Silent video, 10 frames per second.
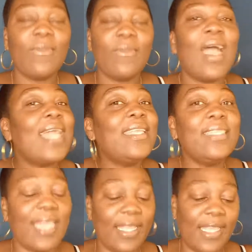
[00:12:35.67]
I didn't
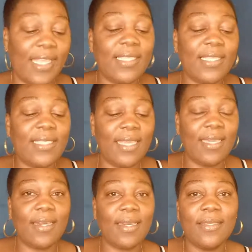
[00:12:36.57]
get any
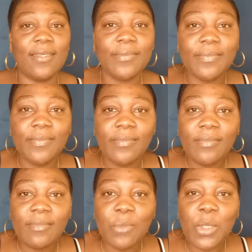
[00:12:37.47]
zinc,
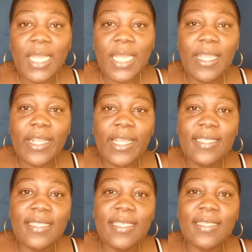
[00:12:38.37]
but I hear that it
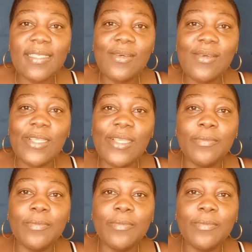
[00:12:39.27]
is good.